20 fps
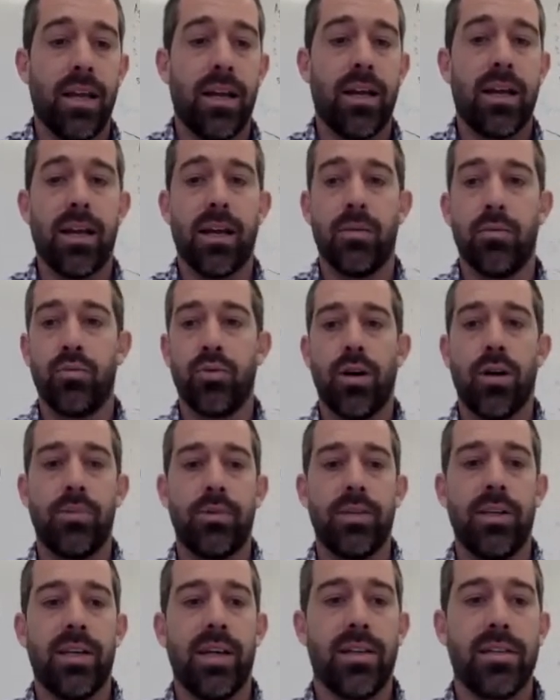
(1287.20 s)
Again,
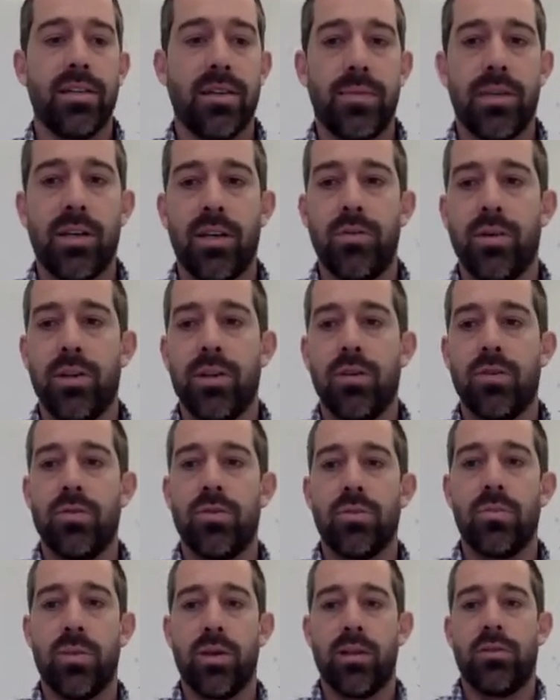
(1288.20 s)
probably not something you would
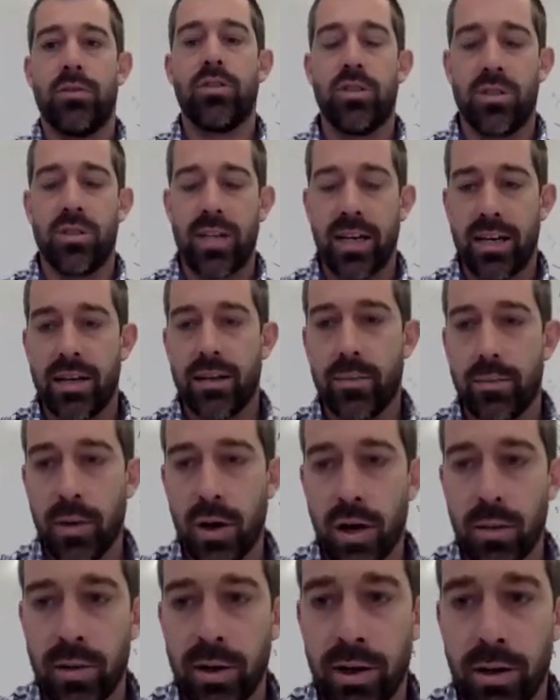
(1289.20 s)
use, but just taking a
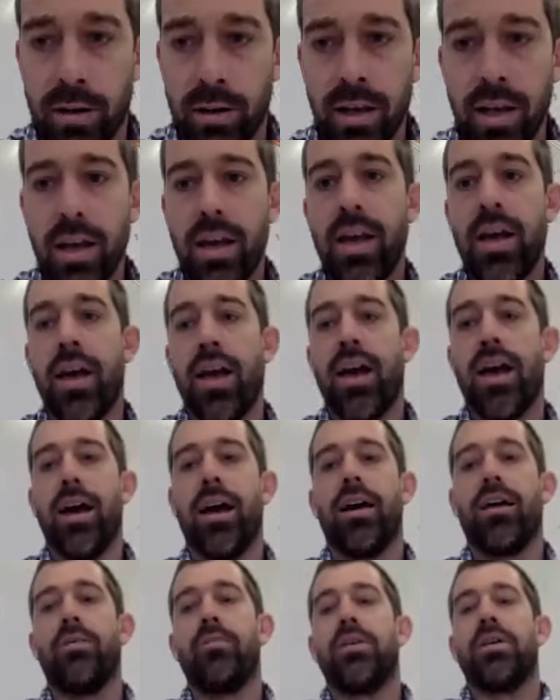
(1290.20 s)
barbell
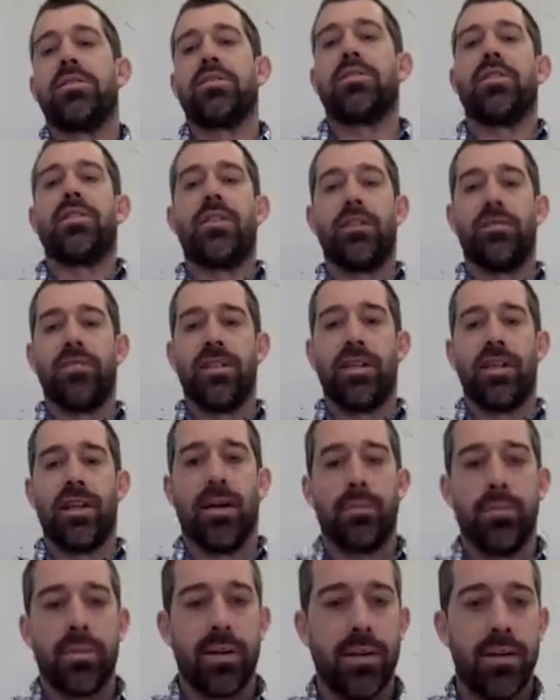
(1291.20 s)
and basically lifting it
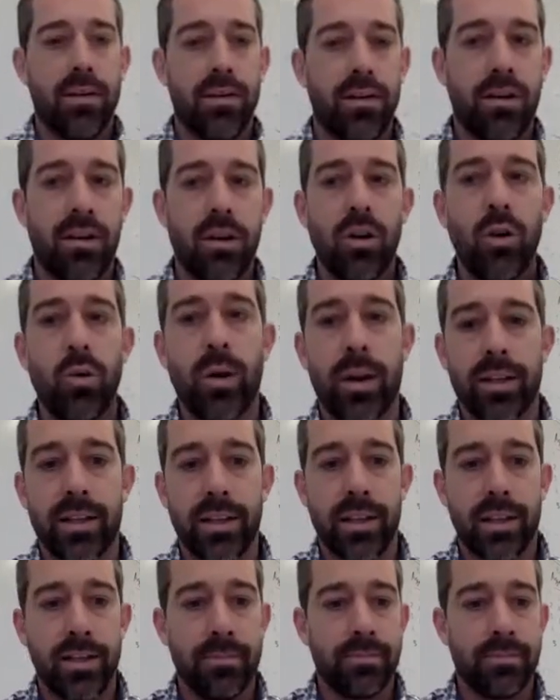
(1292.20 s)
up
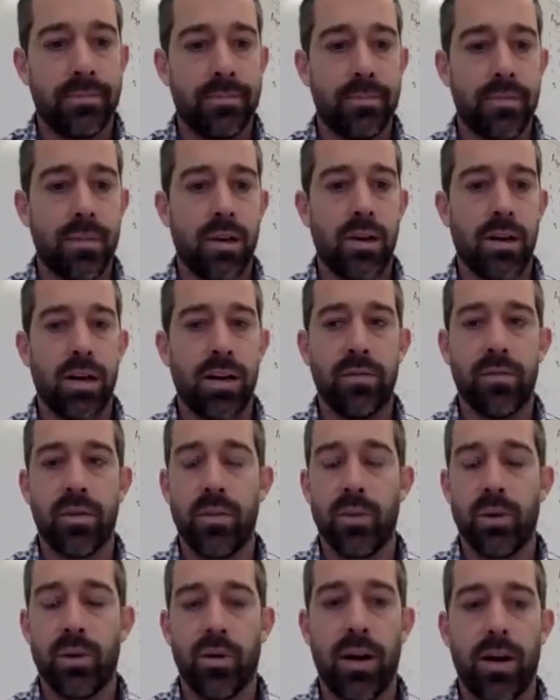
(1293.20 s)
quickly. All right, from
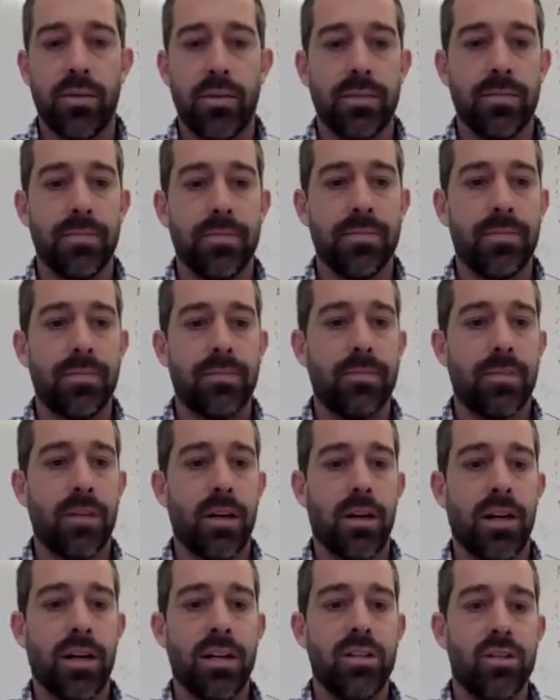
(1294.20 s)
the ground.
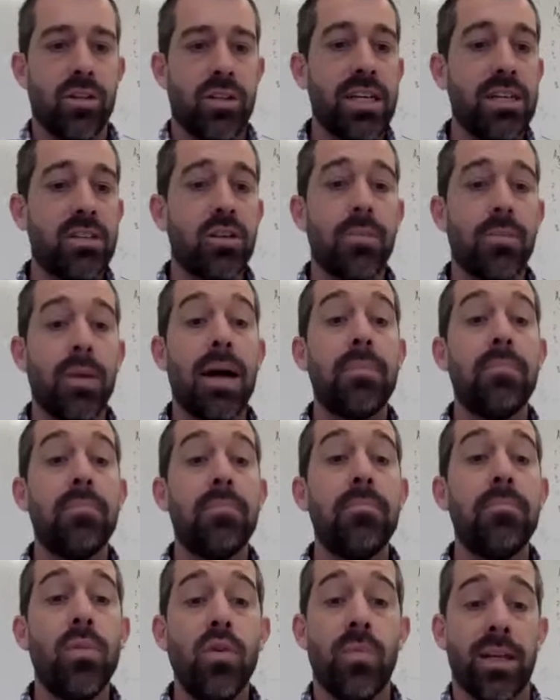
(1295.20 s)
All right, so these are my
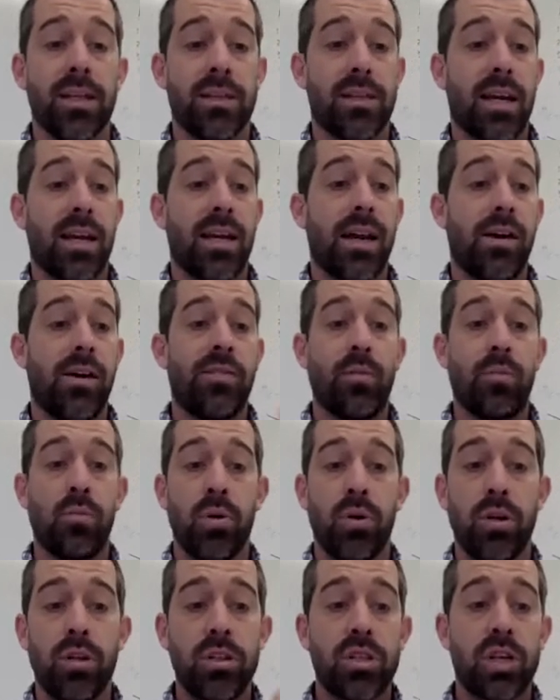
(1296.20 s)
movements. I now have a
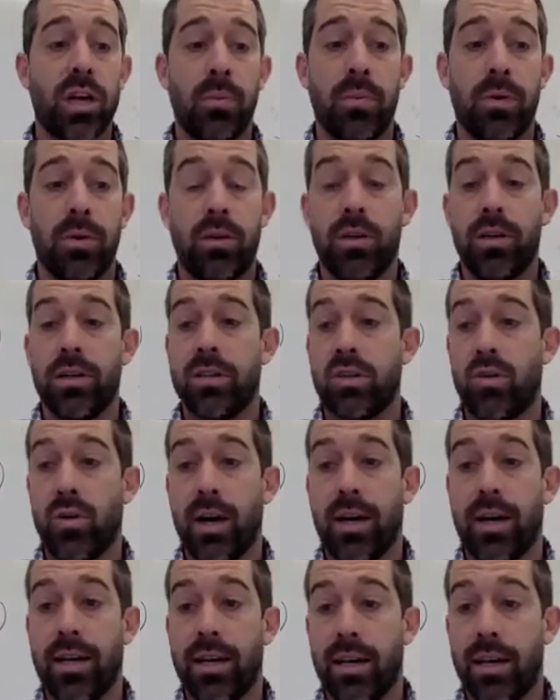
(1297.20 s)
push, a pull, a
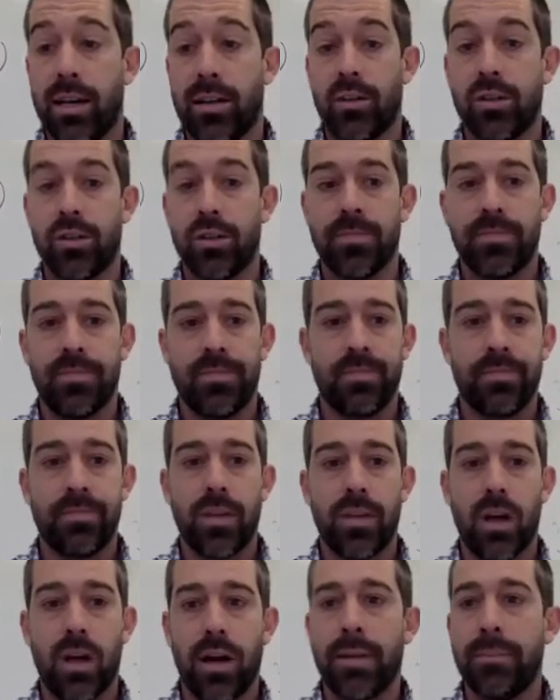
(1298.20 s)
squat, and a hinge.
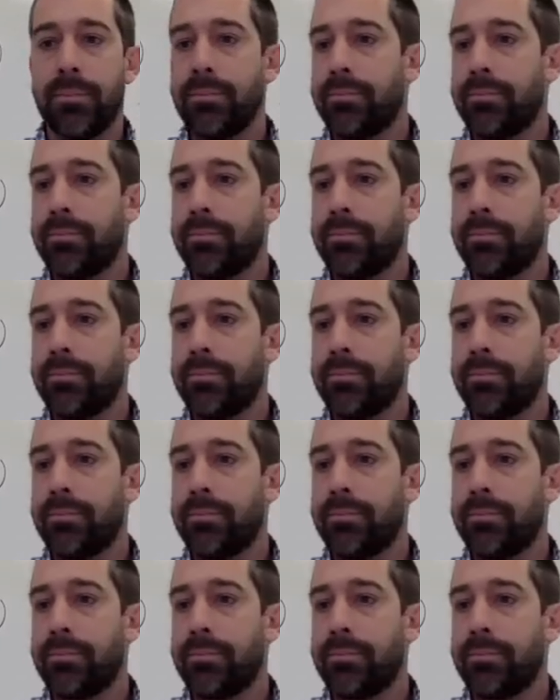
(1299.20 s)
All right.